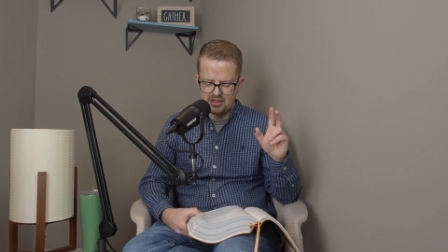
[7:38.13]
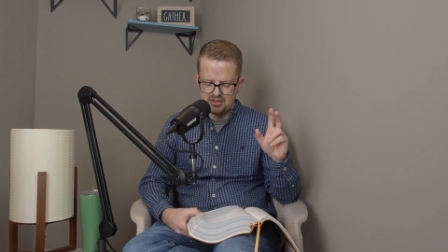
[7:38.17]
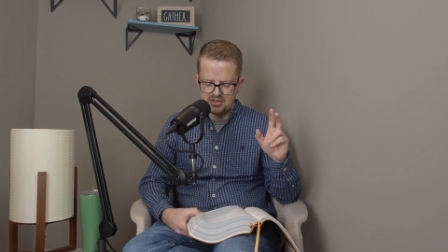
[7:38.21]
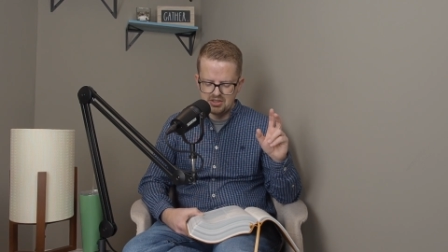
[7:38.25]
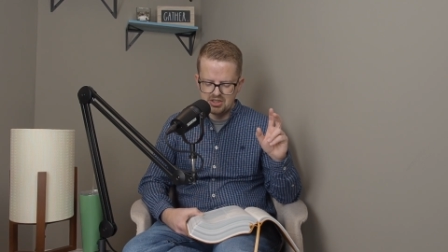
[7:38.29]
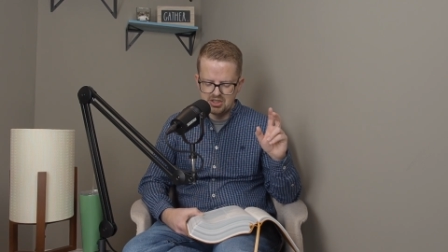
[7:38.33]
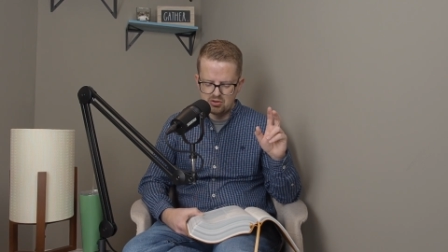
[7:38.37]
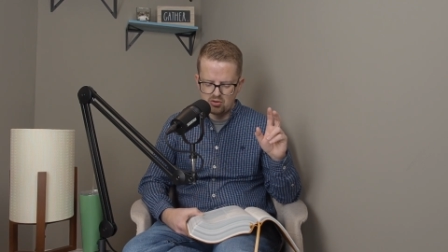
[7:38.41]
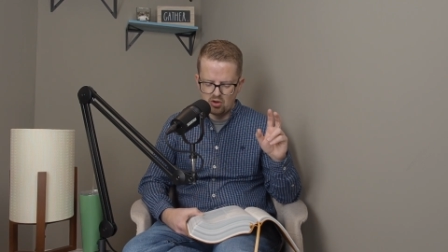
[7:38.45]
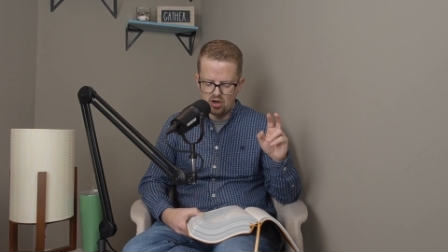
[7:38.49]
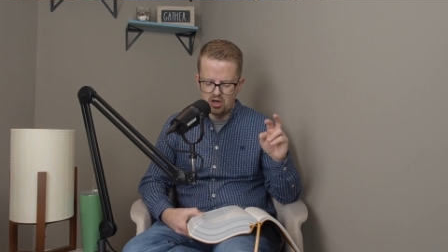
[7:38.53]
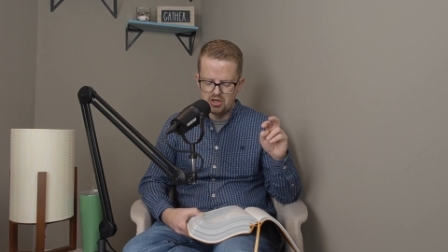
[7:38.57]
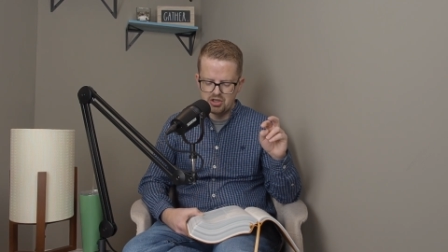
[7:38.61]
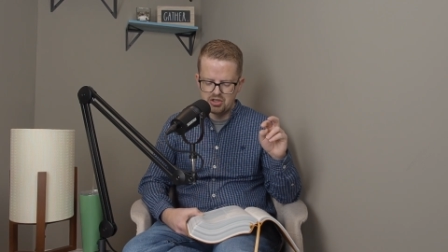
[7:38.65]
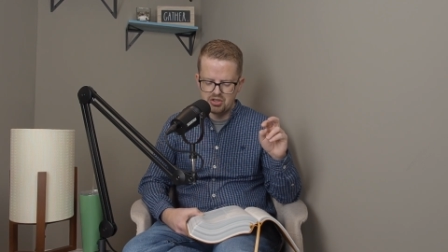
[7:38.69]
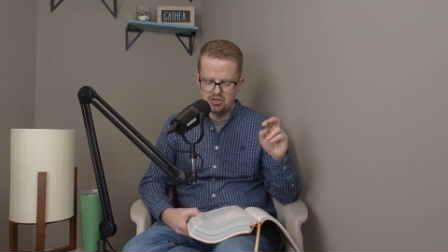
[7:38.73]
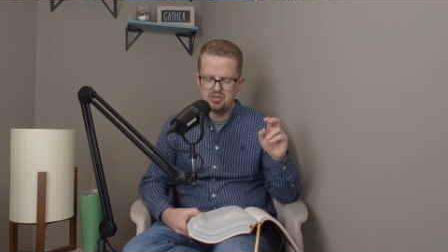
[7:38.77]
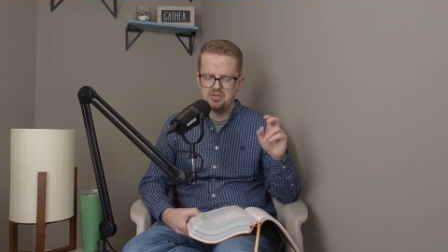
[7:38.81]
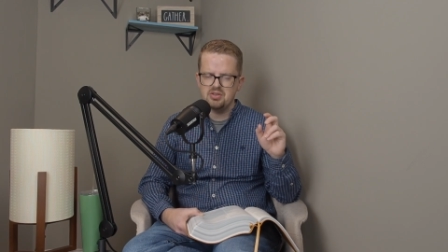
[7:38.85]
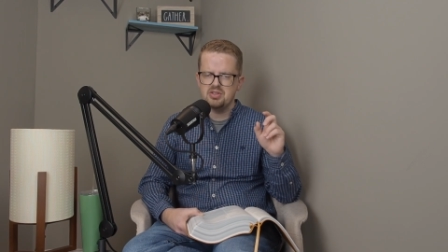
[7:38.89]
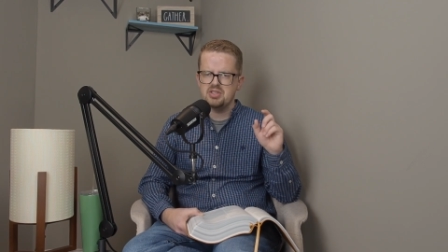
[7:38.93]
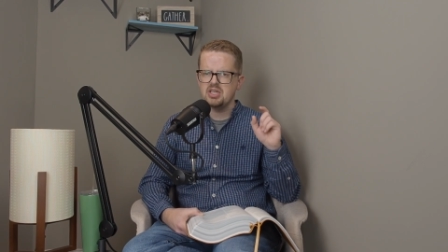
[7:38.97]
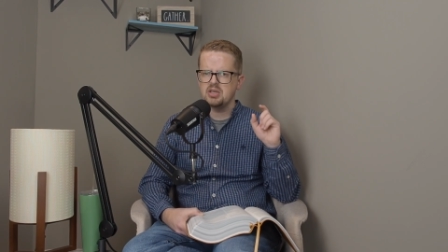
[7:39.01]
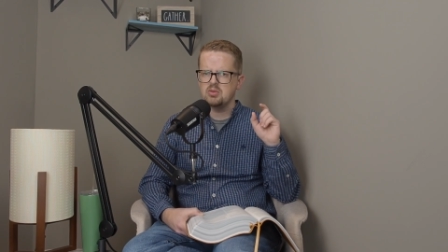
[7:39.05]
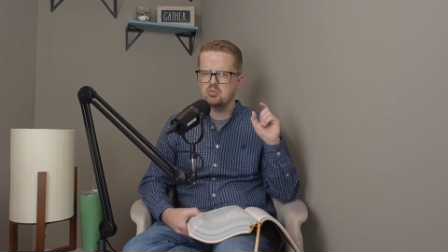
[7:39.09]

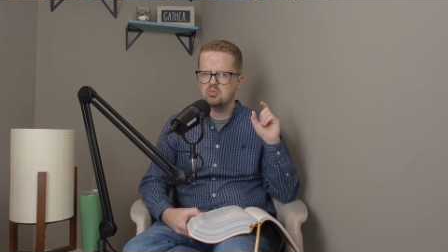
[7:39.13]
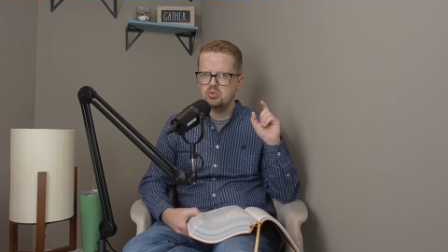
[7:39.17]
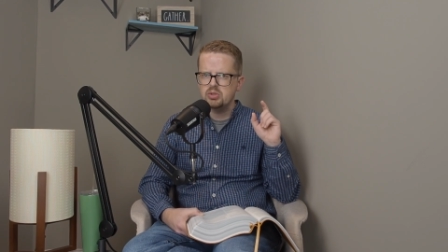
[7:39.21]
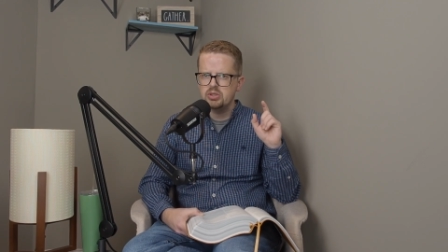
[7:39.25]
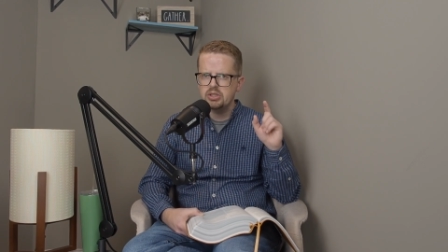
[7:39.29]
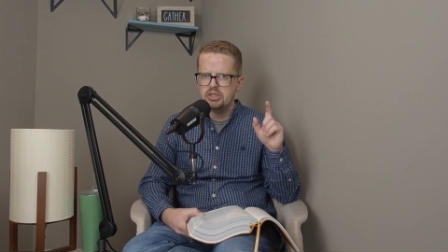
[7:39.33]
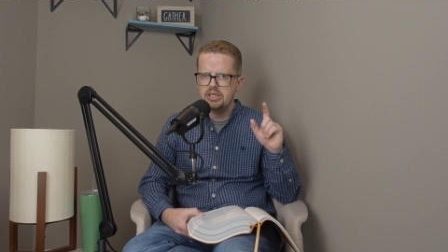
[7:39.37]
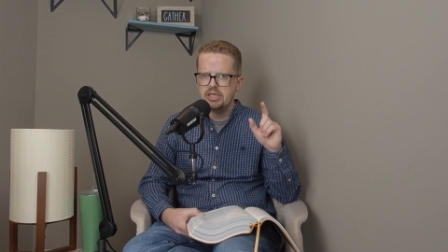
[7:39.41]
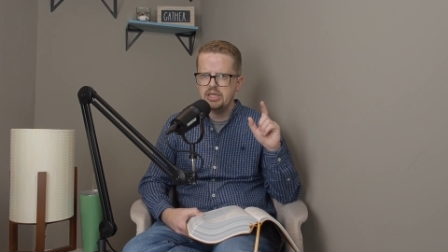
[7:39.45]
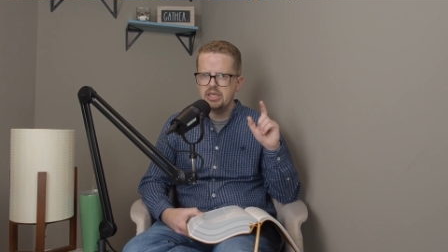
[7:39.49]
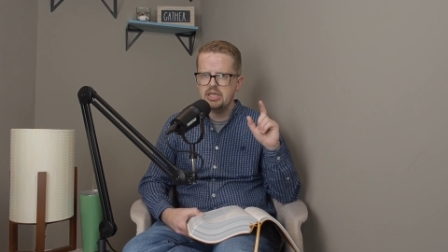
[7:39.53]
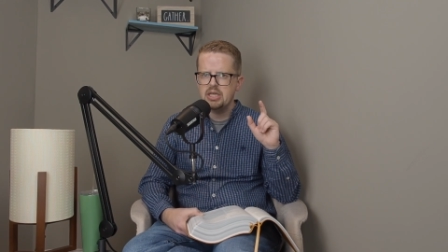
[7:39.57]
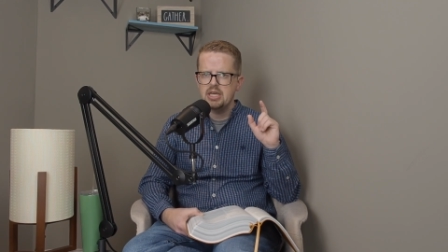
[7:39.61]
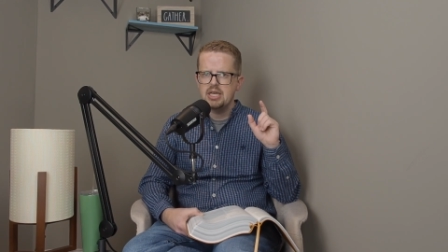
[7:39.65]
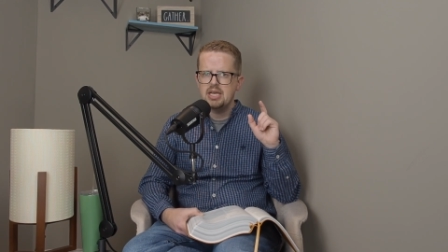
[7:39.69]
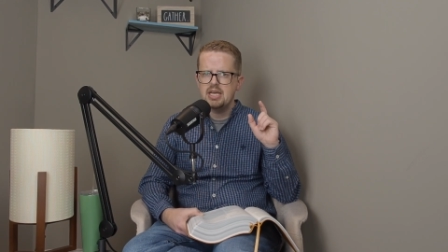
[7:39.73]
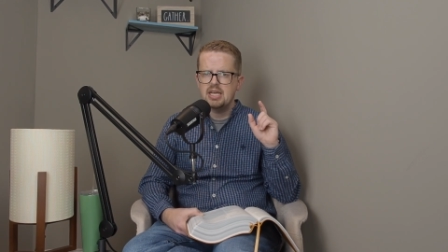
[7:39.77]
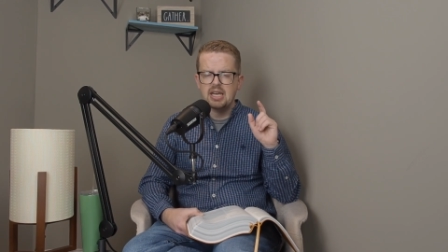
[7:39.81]
instructions and really